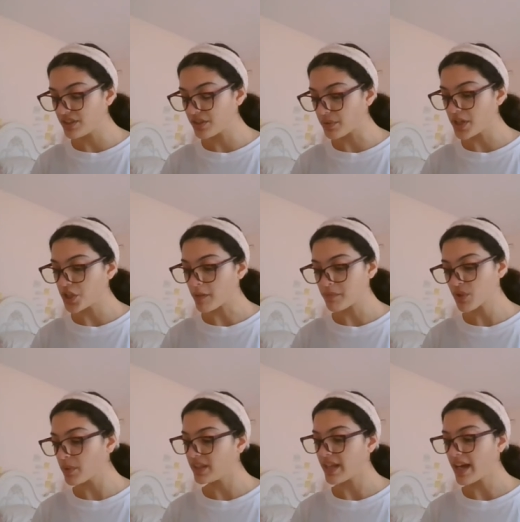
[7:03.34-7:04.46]
did a great job
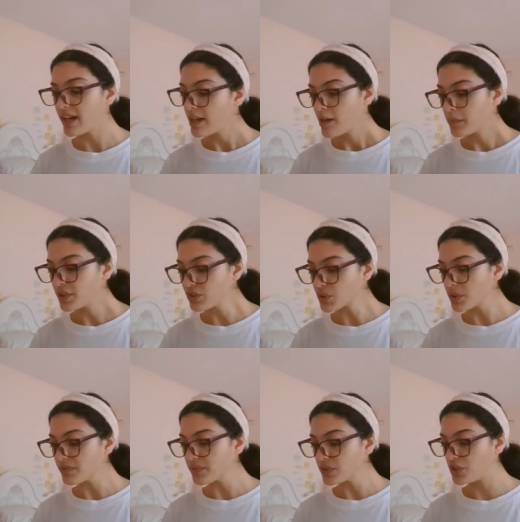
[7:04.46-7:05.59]
scoring that but the
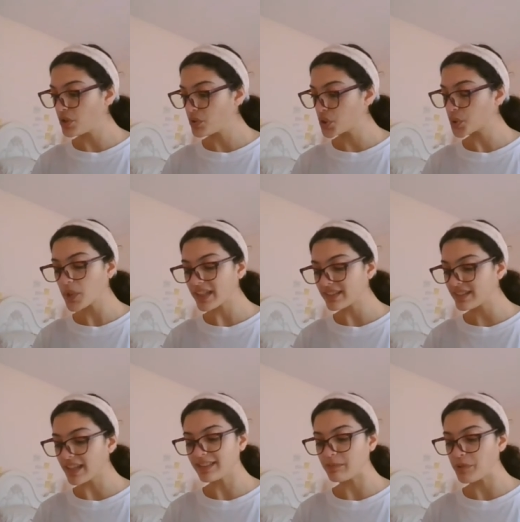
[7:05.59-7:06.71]
score for Dune
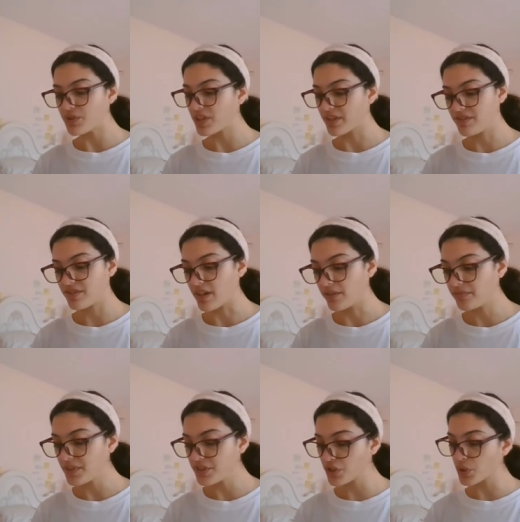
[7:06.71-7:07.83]
transcends music itself.
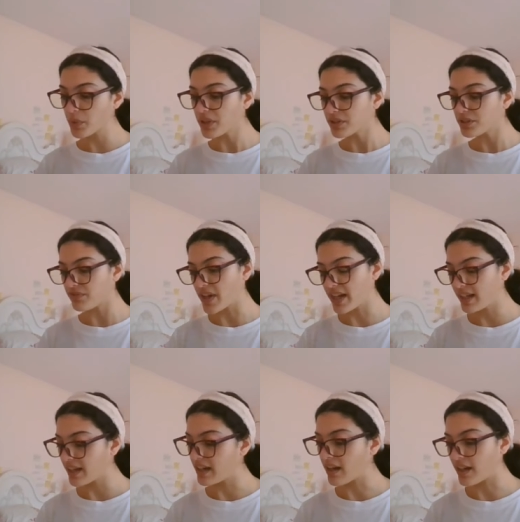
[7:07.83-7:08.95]
It's career
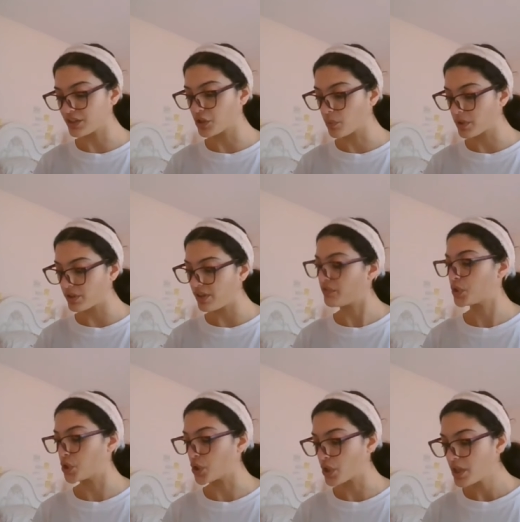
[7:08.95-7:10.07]
defining and Oscar worthy for
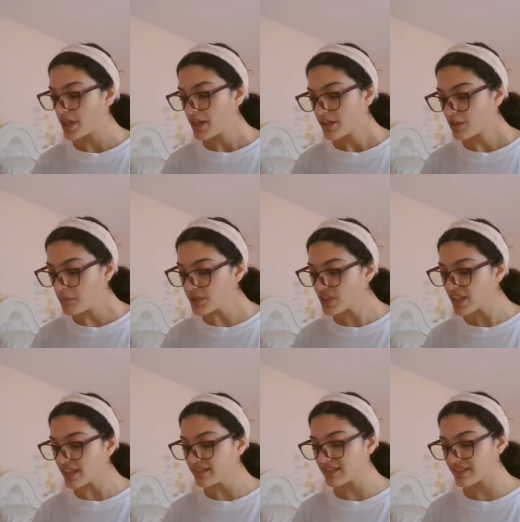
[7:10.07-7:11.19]
sure. The music
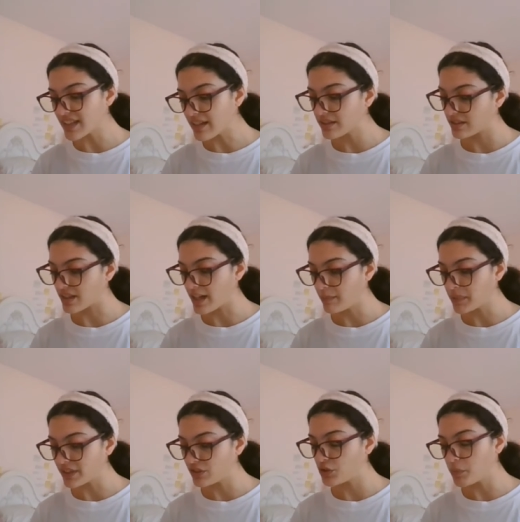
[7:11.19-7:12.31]
and sound design
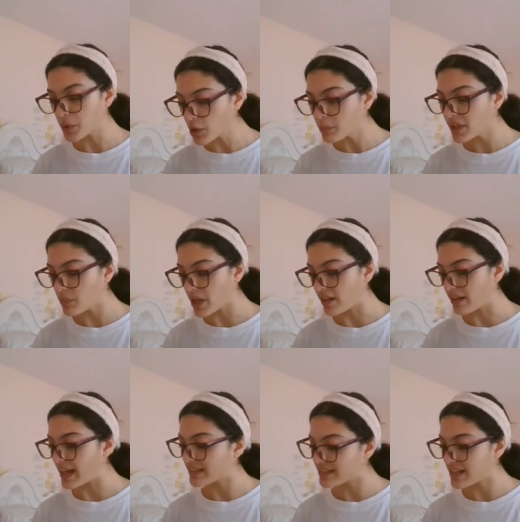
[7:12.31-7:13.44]
blend superbly well,
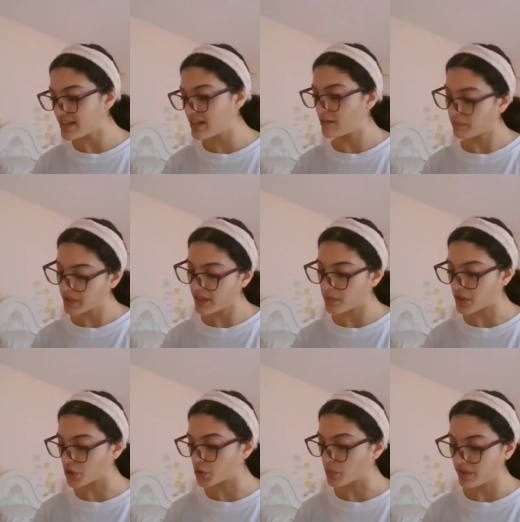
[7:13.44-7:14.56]
as they did in Blade
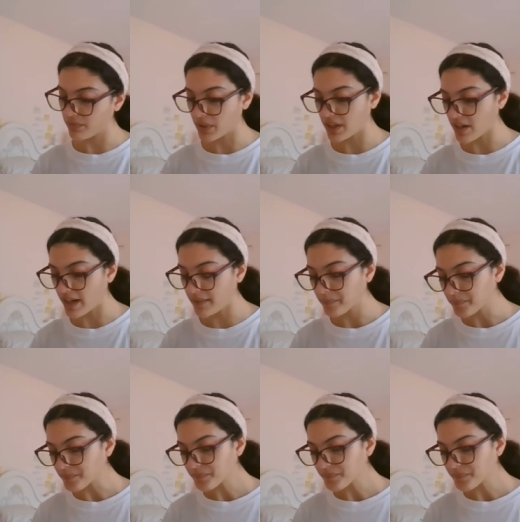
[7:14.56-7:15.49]
Runner 2049.